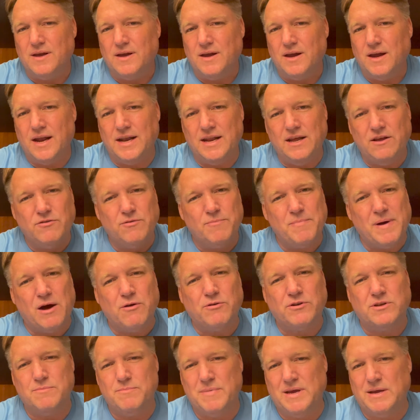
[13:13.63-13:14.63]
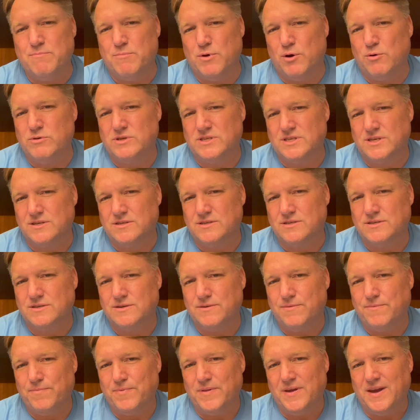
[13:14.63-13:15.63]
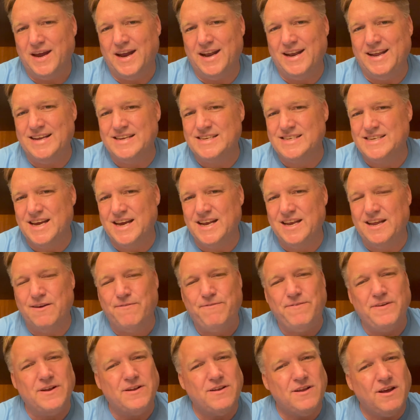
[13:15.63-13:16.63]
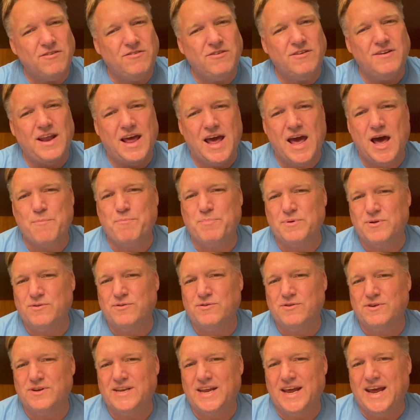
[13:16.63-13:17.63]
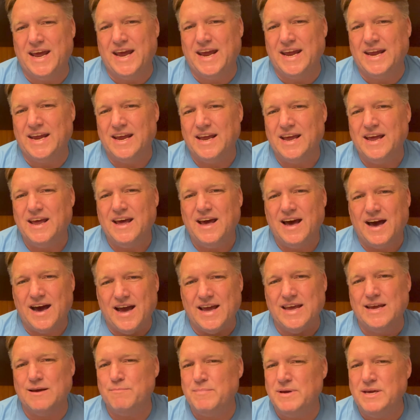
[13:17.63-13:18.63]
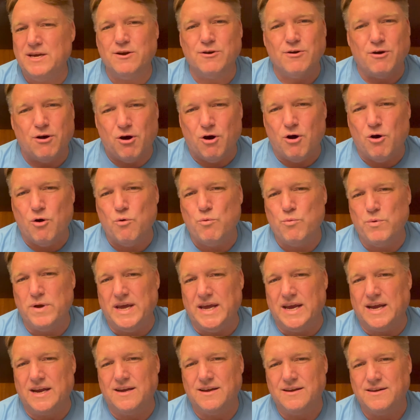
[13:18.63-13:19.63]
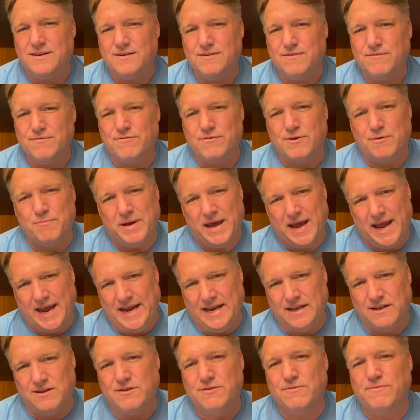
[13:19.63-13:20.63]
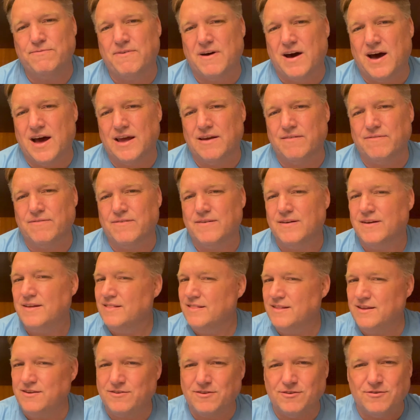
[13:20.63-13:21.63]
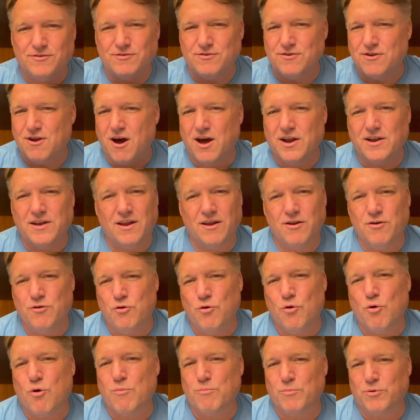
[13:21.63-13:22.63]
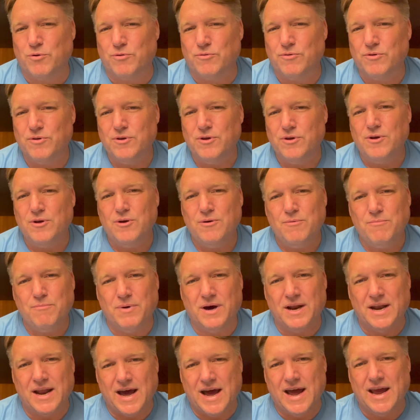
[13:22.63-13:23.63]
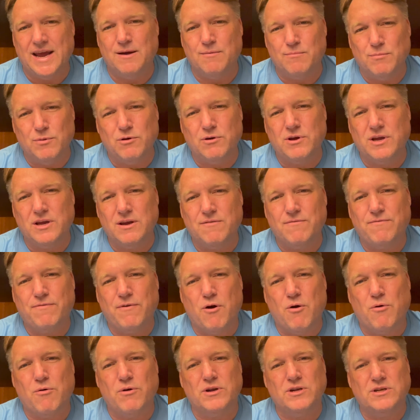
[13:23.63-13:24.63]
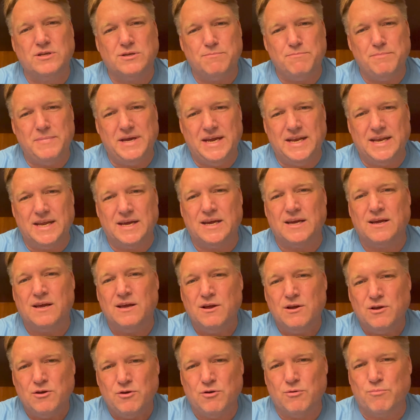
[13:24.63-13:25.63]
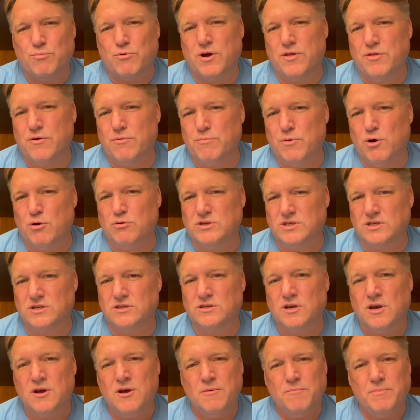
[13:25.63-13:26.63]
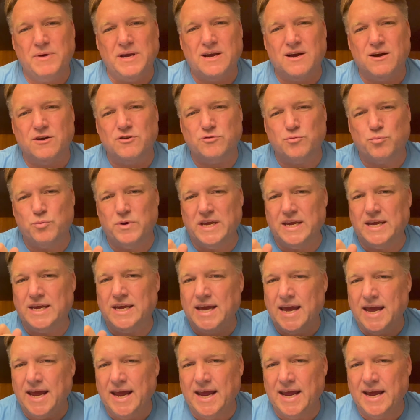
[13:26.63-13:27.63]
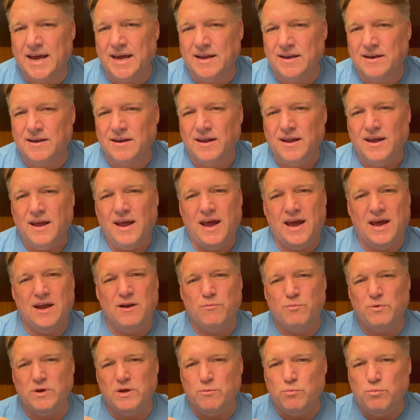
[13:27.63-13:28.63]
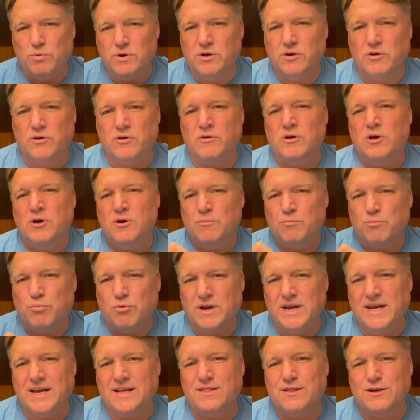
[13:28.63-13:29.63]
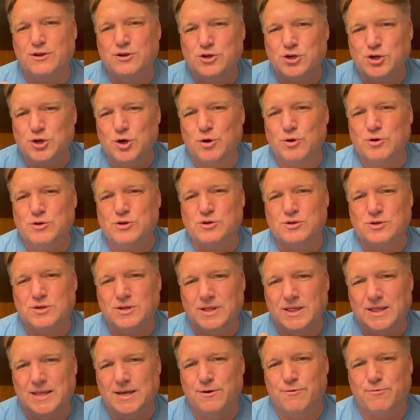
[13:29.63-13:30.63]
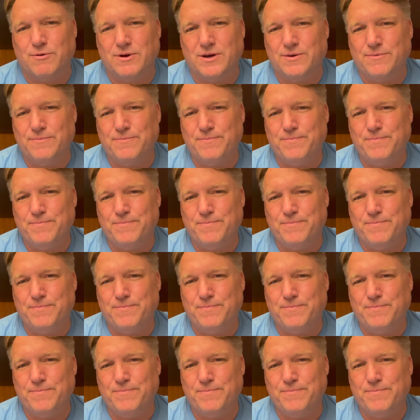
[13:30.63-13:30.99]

And he's about to meet Moses. And he said, if it doesn't happen today, I am here all week from 8 to 5. This is not normal, but I am looking forward to meeting your brother Moses because we can and we will bring the church to Lira.